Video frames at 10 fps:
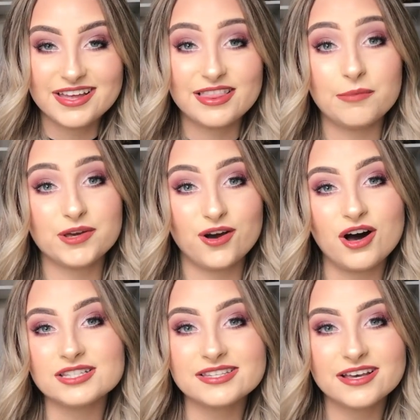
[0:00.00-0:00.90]
that'd be
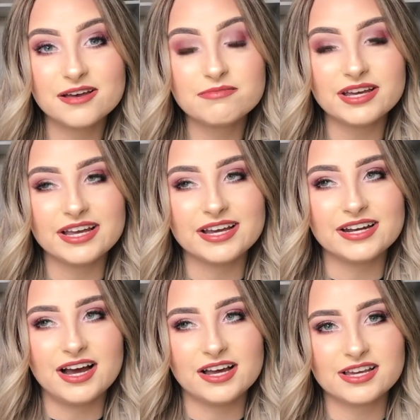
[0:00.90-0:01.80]
awesome
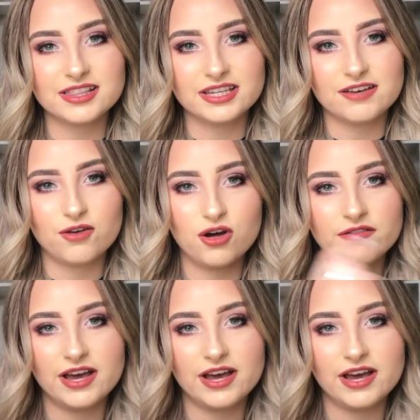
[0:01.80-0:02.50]
and I can leave all of